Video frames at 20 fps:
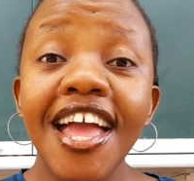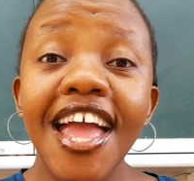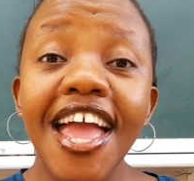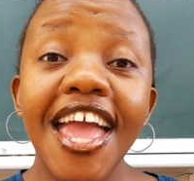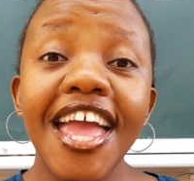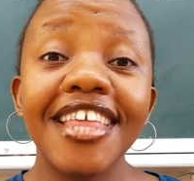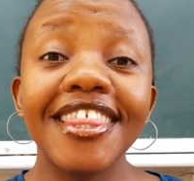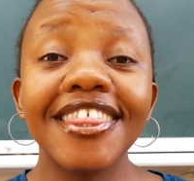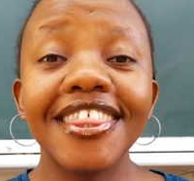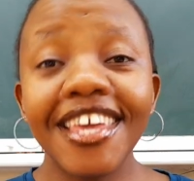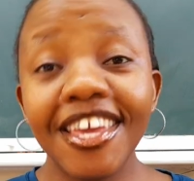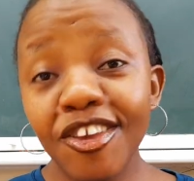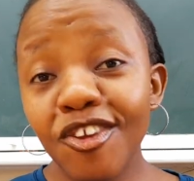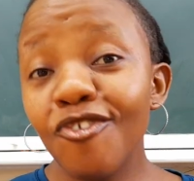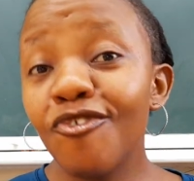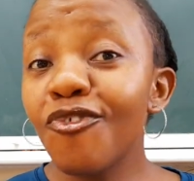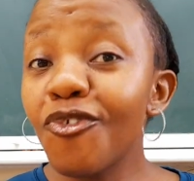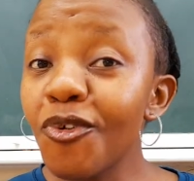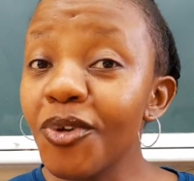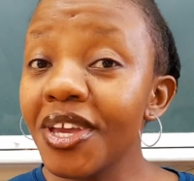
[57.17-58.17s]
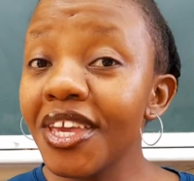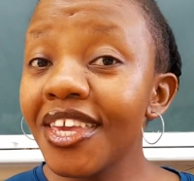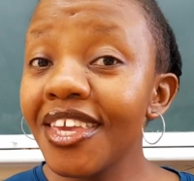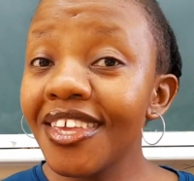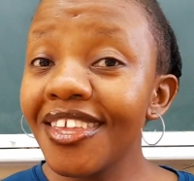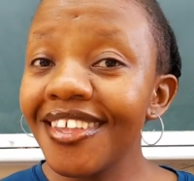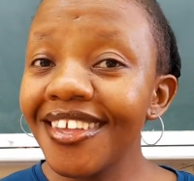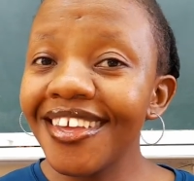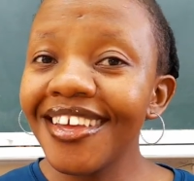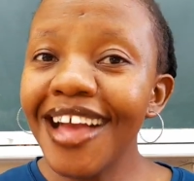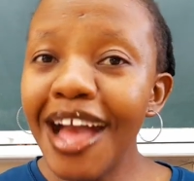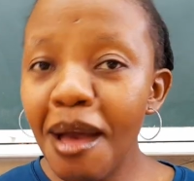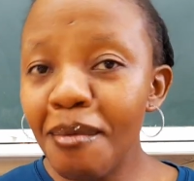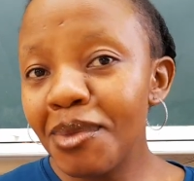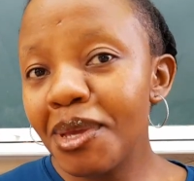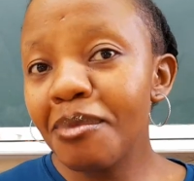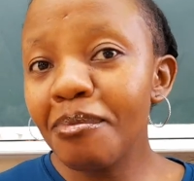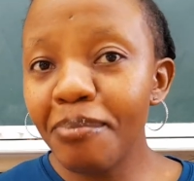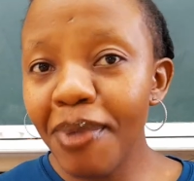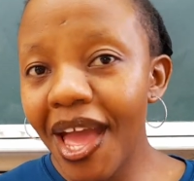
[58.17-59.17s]
And thank you for
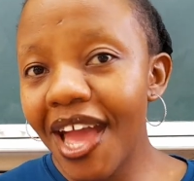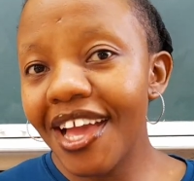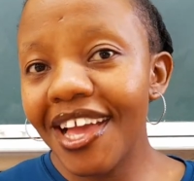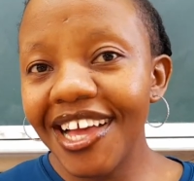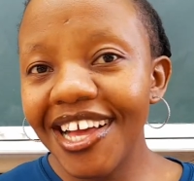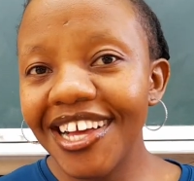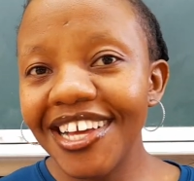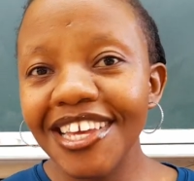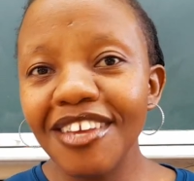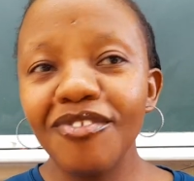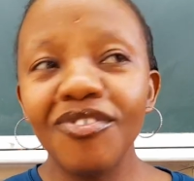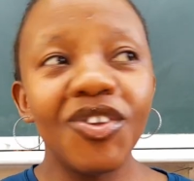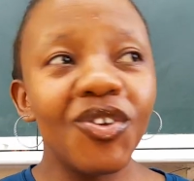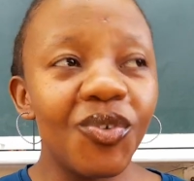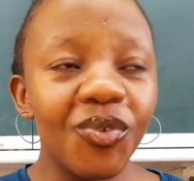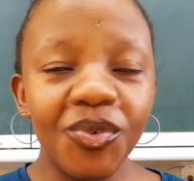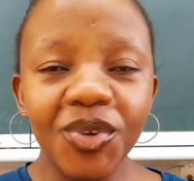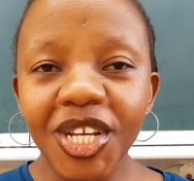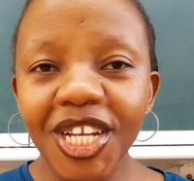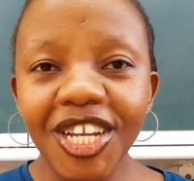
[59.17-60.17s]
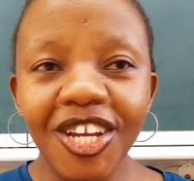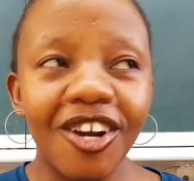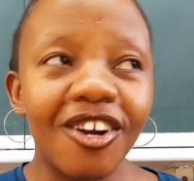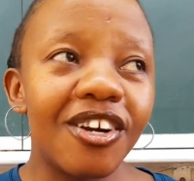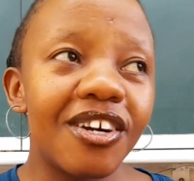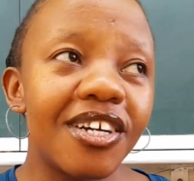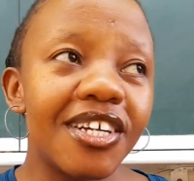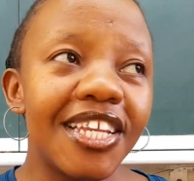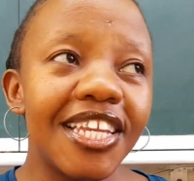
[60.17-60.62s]
coming back if you really are,